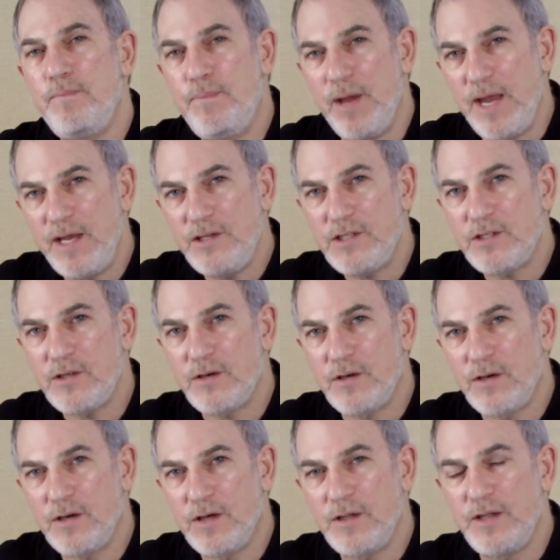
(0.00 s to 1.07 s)
Based
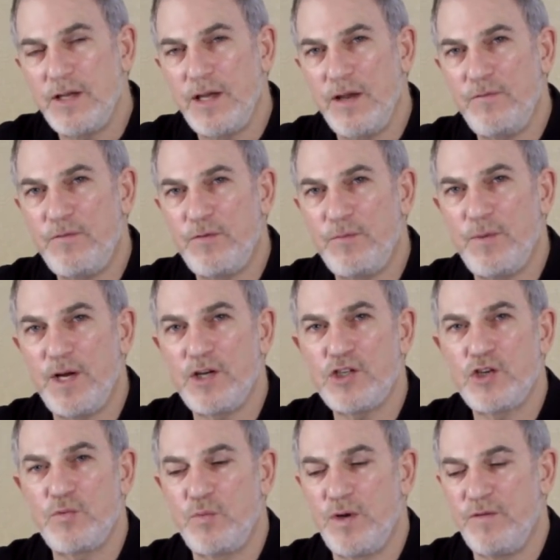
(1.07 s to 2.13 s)
on the
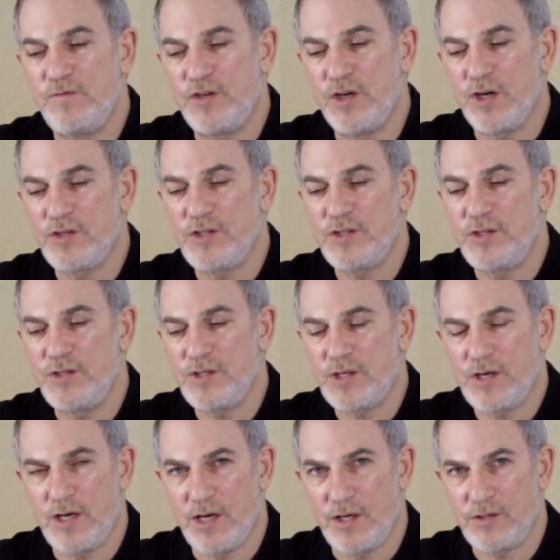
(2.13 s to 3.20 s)
information we've just
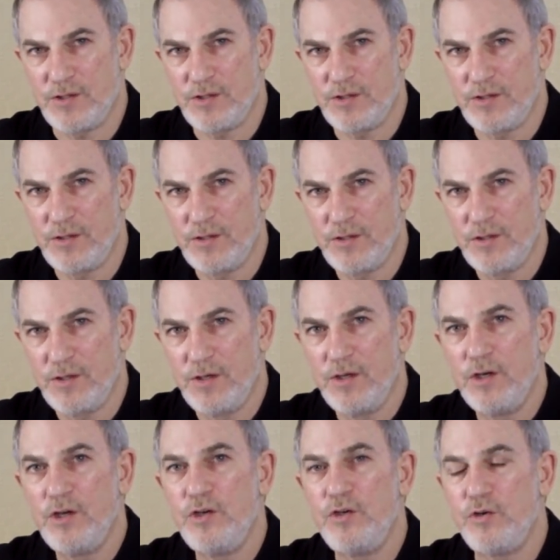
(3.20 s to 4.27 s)
discussed,
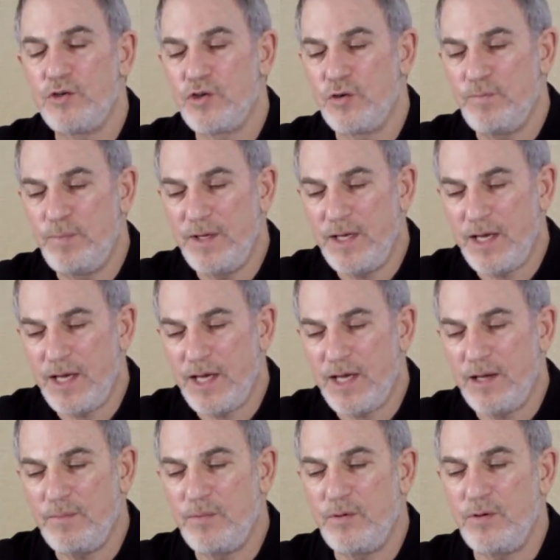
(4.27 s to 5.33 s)
you should be
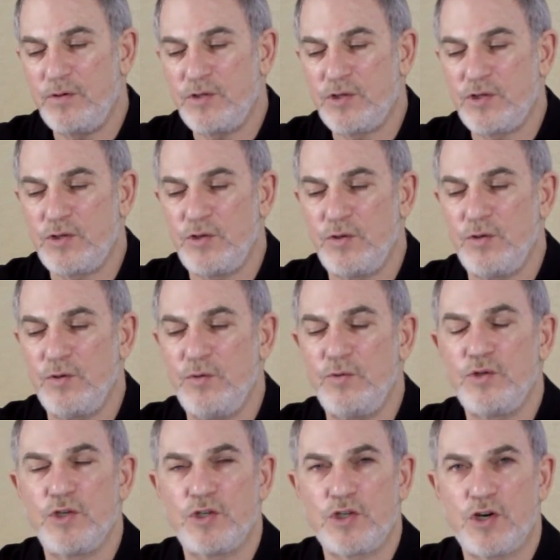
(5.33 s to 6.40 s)
able to
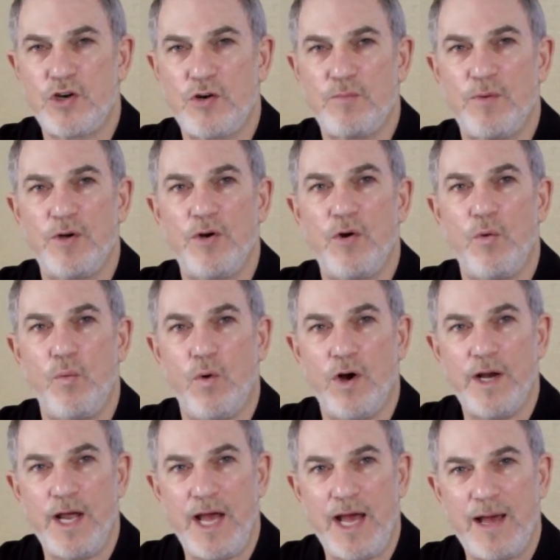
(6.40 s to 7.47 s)
determine
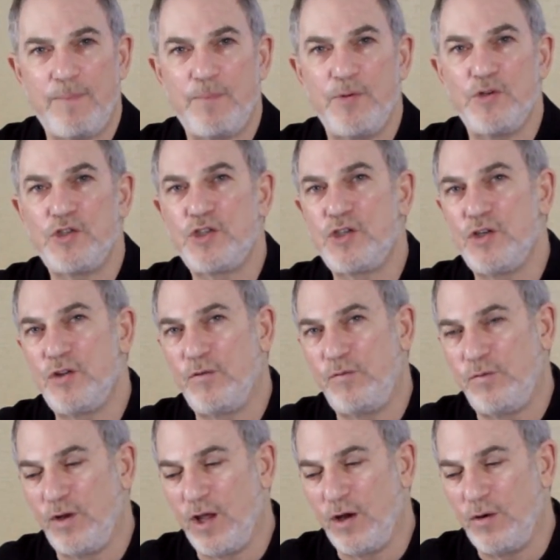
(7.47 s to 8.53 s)
what happens to the
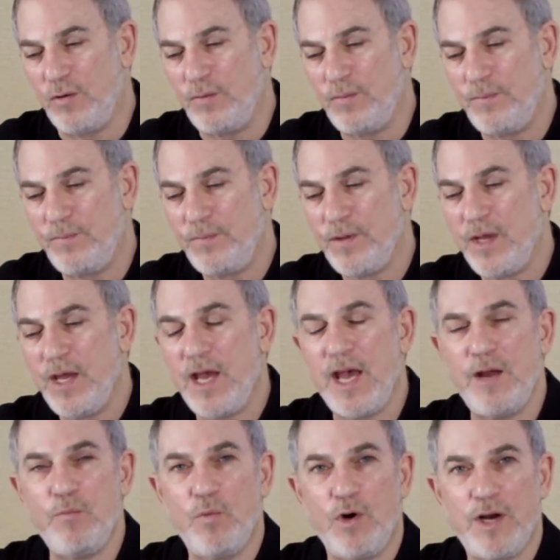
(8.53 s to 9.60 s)
flow
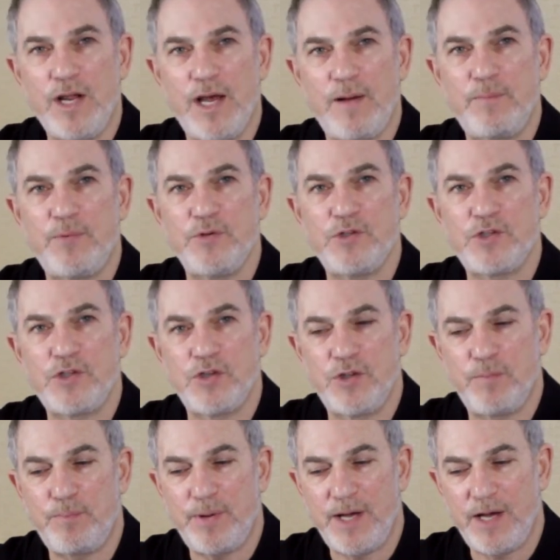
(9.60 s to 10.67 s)
and what happens to
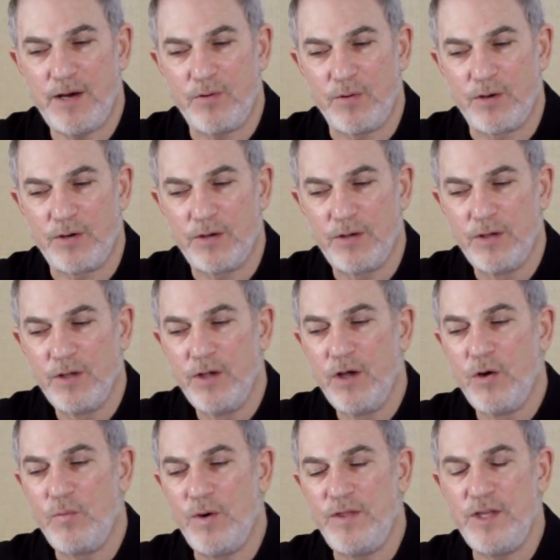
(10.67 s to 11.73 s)
the power
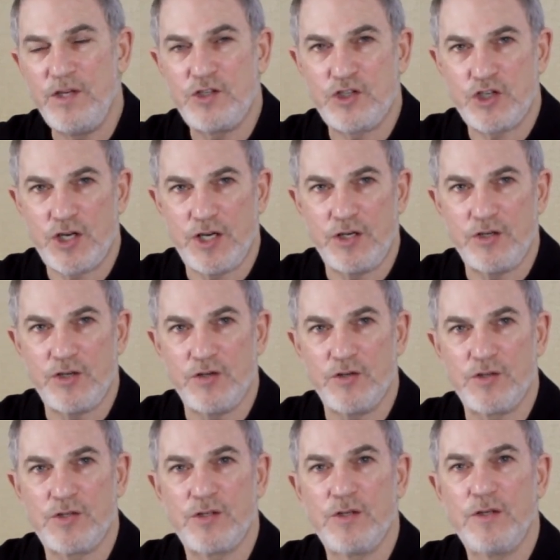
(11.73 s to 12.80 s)
when these
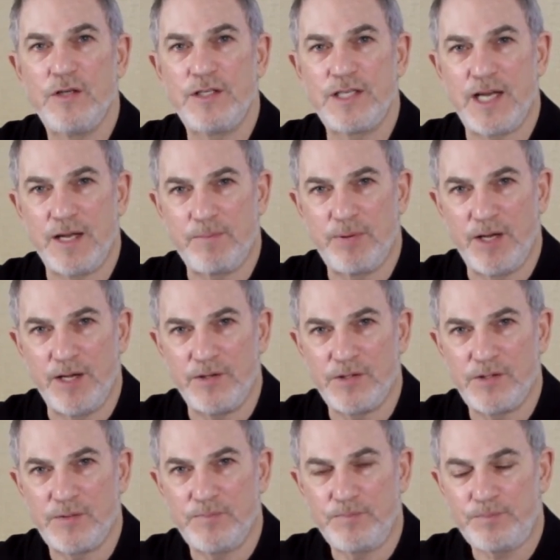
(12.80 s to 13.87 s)
changes take
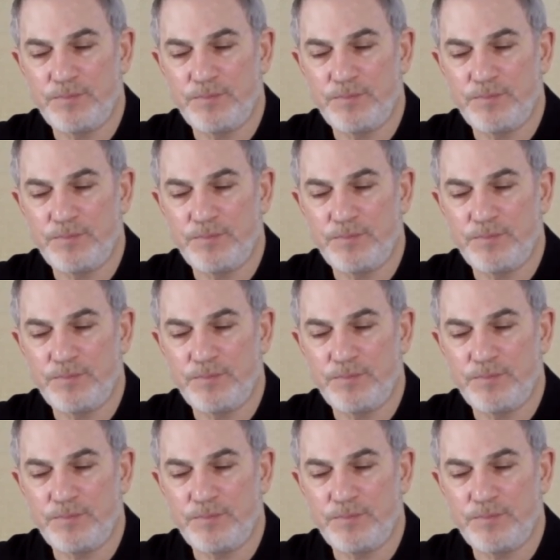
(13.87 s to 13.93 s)
place.